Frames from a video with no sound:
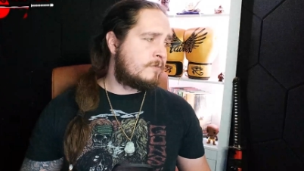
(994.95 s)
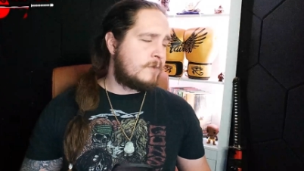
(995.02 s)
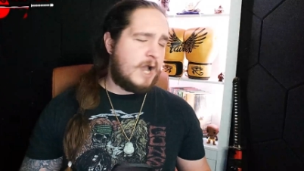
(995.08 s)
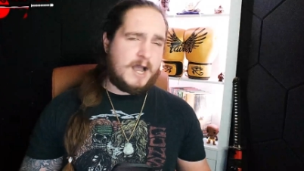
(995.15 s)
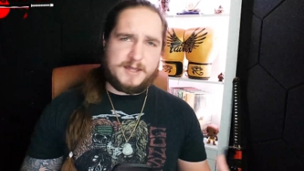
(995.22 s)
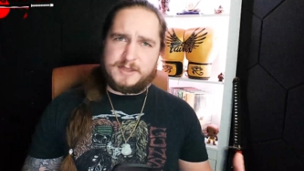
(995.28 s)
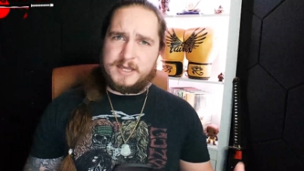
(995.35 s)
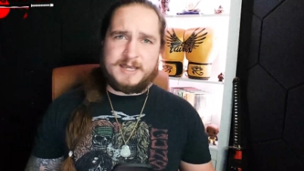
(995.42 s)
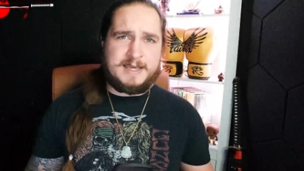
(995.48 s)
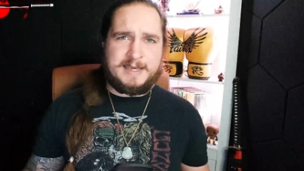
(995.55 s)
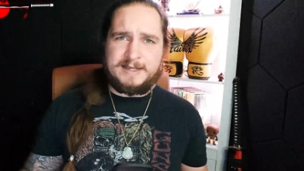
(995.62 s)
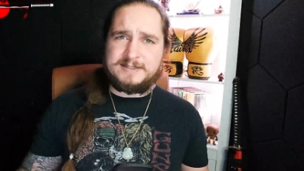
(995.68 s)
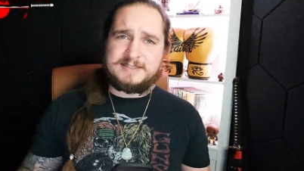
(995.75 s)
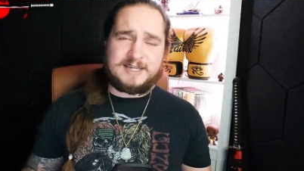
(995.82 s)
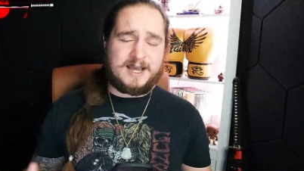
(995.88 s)
I think
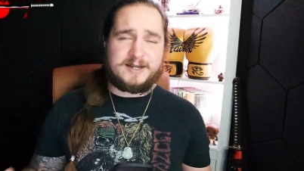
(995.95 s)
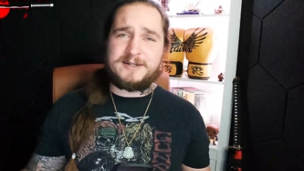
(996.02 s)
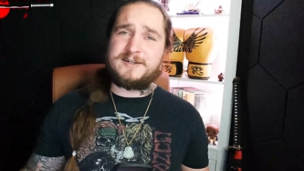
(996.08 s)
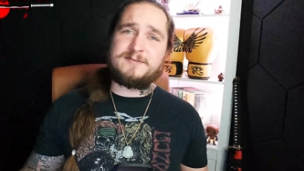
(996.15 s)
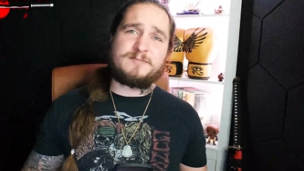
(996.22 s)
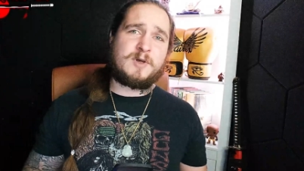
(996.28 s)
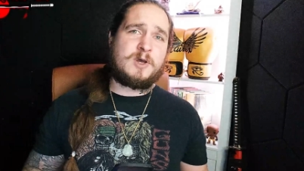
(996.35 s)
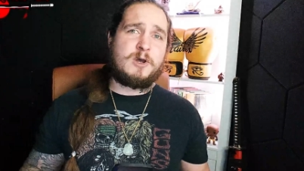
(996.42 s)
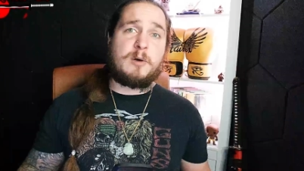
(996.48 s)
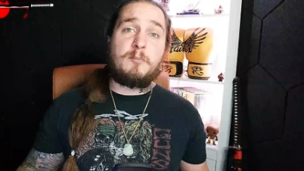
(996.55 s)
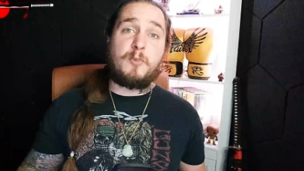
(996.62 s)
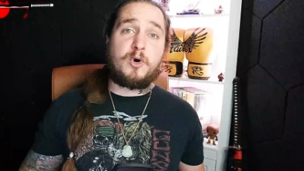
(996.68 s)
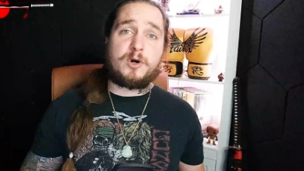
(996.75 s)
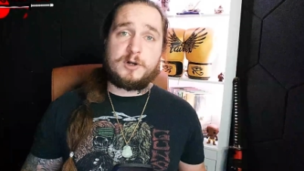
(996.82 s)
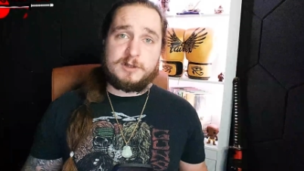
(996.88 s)
he's kind of
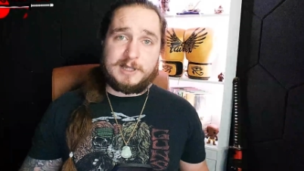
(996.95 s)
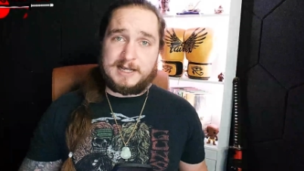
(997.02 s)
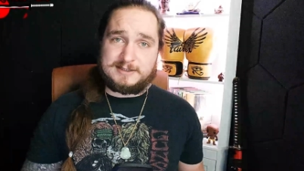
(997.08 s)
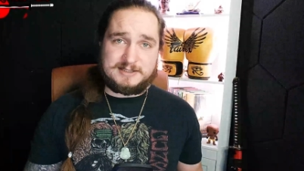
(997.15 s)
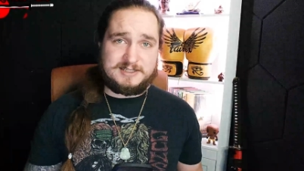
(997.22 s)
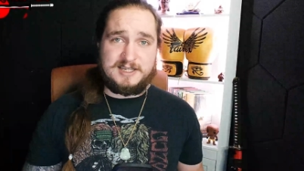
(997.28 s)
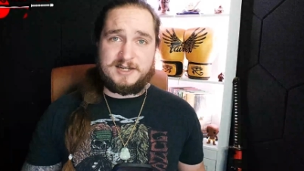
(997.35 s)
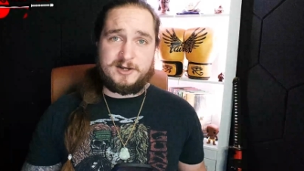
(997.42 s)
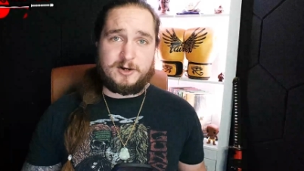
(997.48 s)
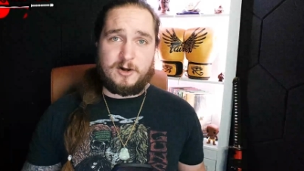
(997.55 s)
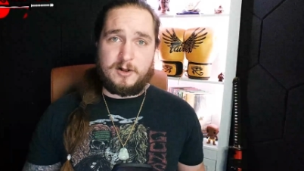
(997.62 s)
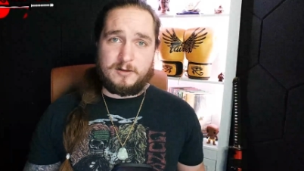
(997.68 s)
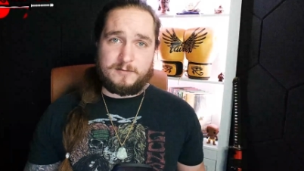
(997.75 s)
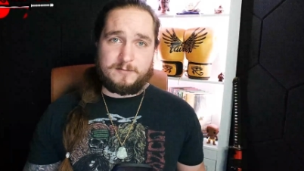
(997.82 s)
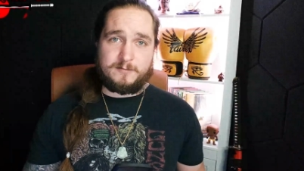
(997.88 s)
more or less seen it
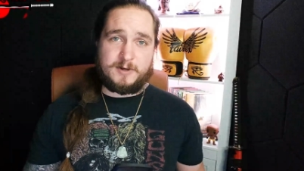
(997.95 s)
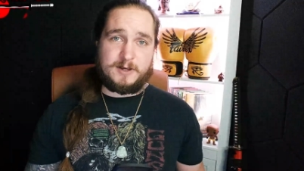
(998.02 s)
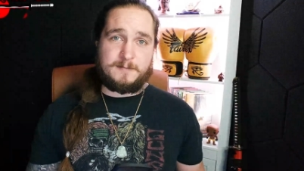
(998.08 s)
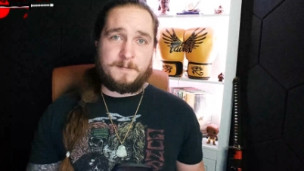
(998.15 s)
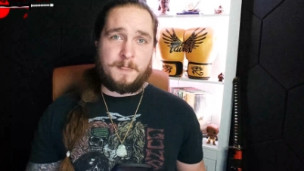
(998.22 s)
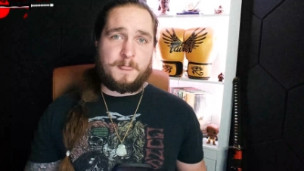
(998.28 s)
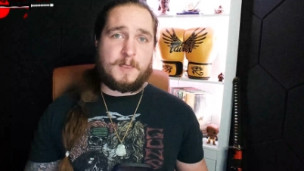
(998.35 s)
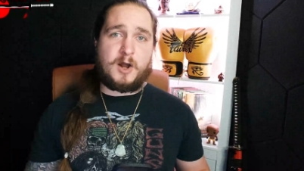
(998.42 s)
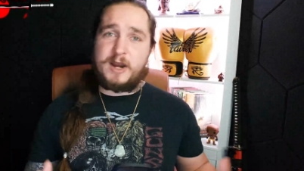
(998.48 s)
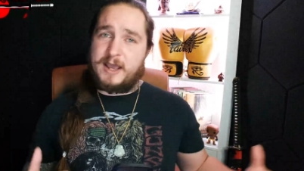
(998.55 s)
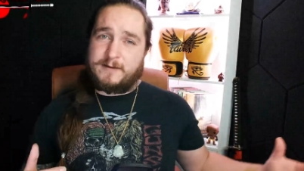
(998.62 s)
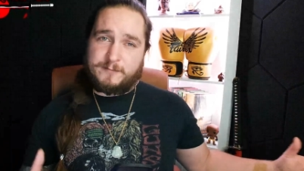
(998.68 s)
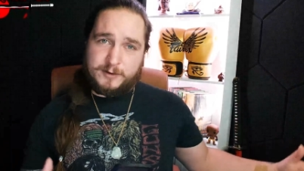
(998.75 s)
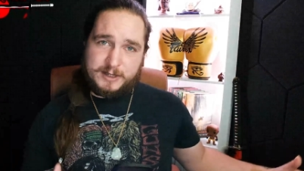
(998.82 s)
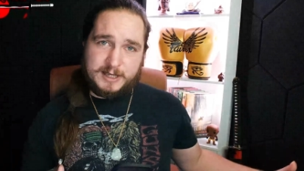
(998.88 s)
all, right? Not
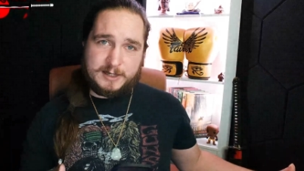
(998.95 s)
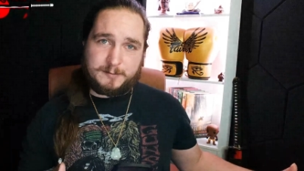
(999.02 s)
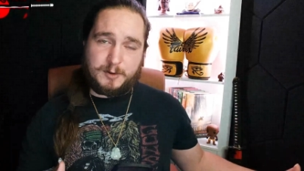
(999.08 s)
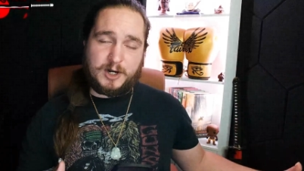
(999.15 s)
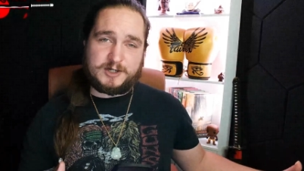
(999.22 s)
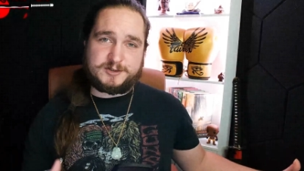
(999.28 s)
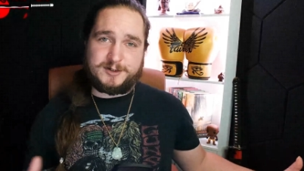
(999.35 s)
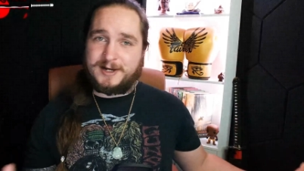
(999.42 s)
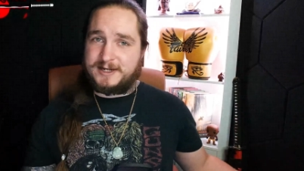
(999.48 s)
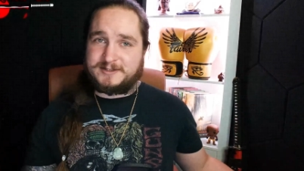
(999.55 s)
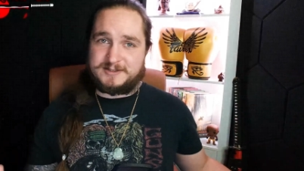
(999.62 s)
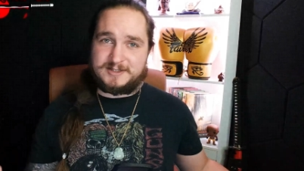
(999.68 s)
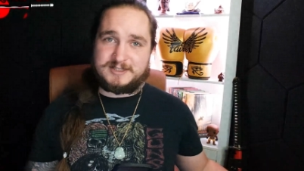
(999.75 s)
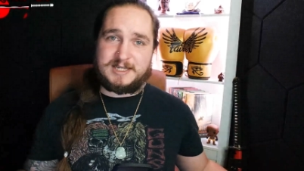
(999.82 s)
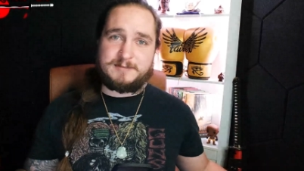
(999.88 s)
every kickboxer has
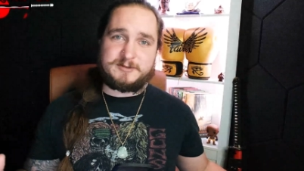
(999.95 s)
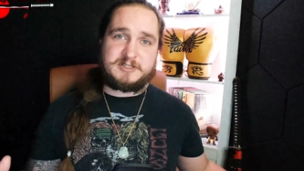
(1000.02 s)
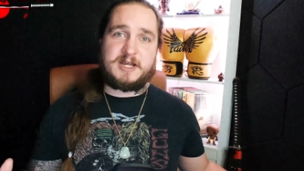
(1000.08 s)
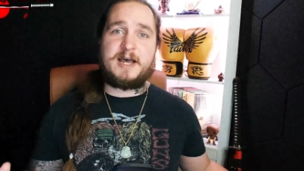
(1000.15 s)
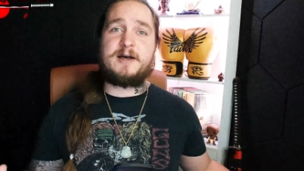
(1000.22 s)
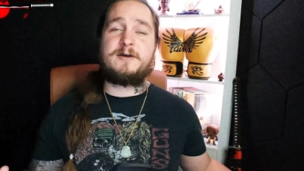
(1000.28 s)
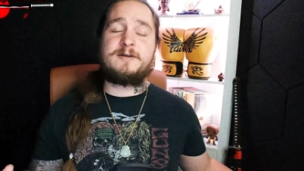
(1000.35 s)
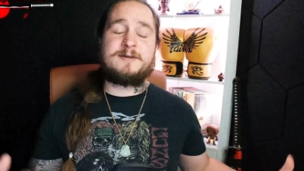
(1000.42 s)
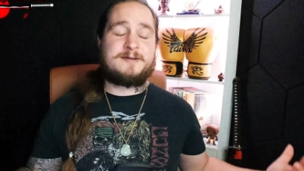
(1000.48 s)
the same style.